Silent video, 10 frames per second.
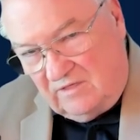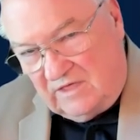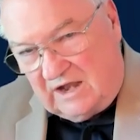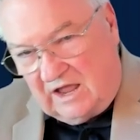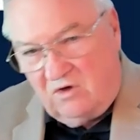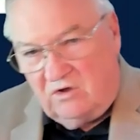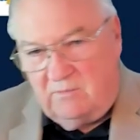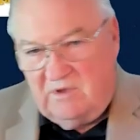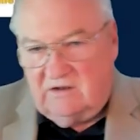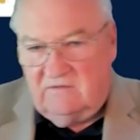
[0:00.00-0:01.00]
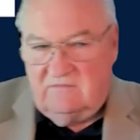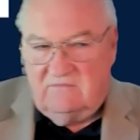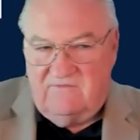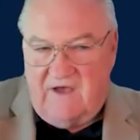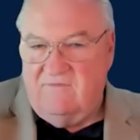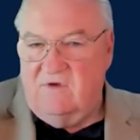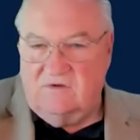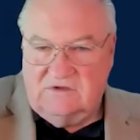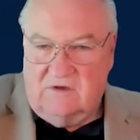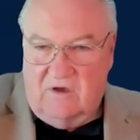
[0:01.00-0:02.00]
than I could have been 5
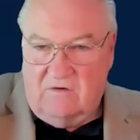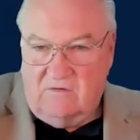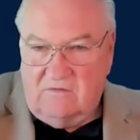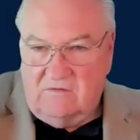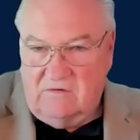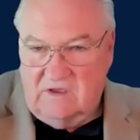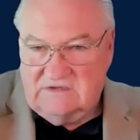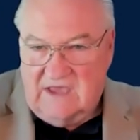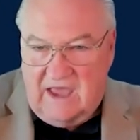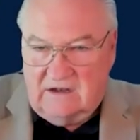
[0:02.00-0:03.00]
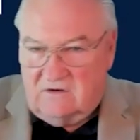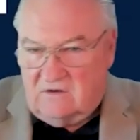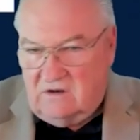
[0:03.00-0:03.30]
years ago. Is that?